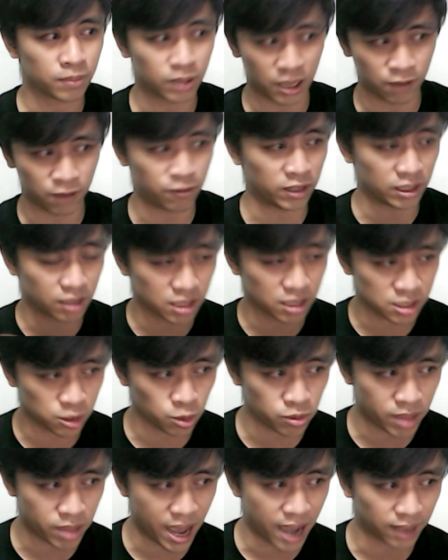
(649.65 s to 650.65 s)
If he does
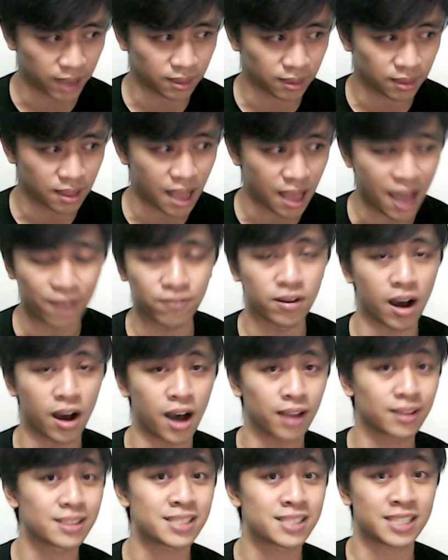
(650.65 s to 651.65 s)
do that, I've
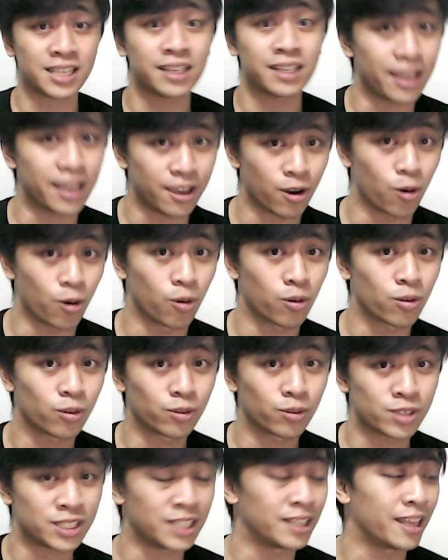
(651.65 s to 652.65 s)
got Leo.
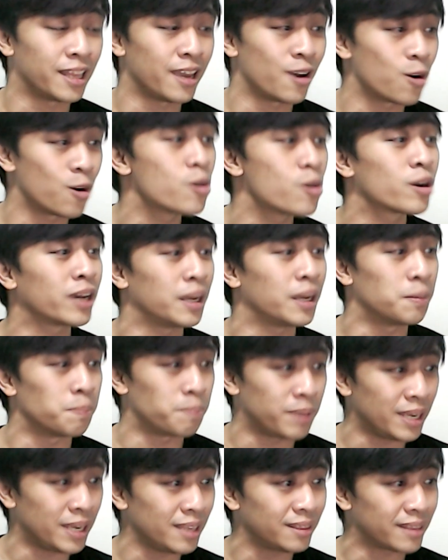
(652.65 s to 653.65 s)
Leo can
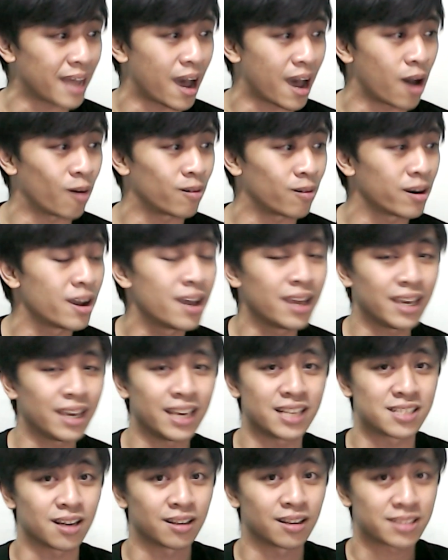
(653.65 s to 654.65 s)
beat down
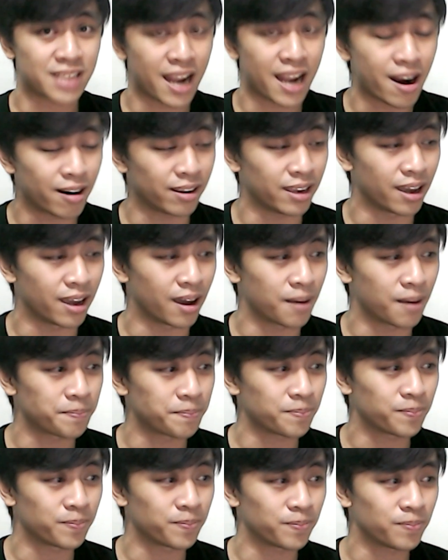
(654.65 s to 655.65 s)
his Altaria,
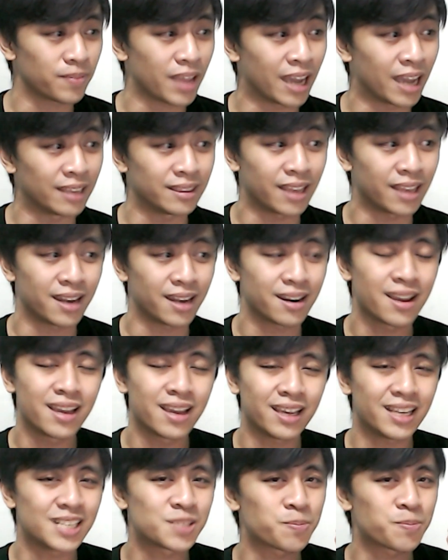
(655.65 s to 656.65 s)
and then
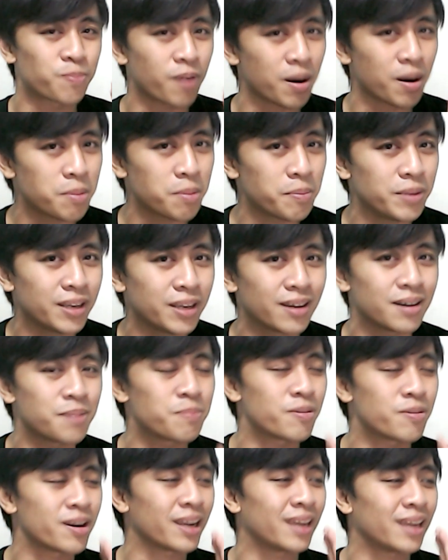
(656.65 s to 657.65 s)
he's probably gonna
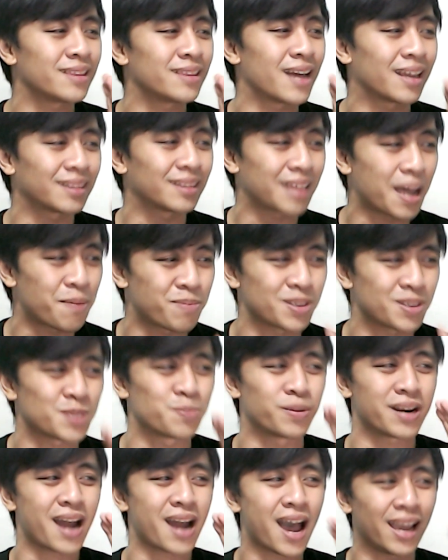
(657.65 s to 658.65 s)
bring in that Lapras
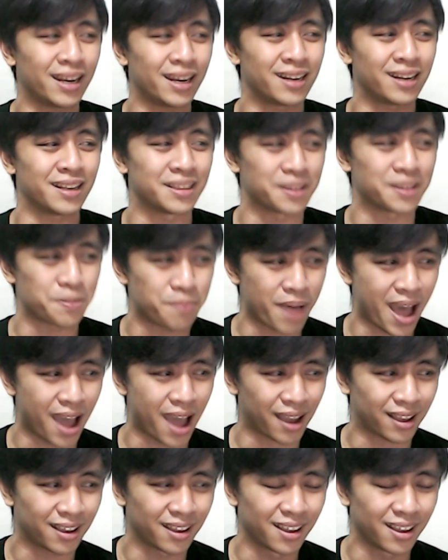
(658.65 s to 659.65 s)
but hide it in the
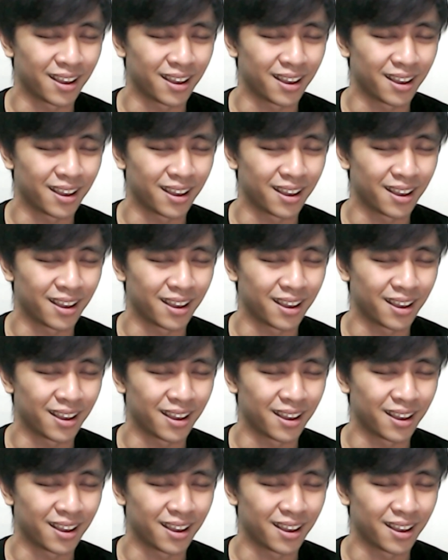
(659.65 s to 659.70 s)
back.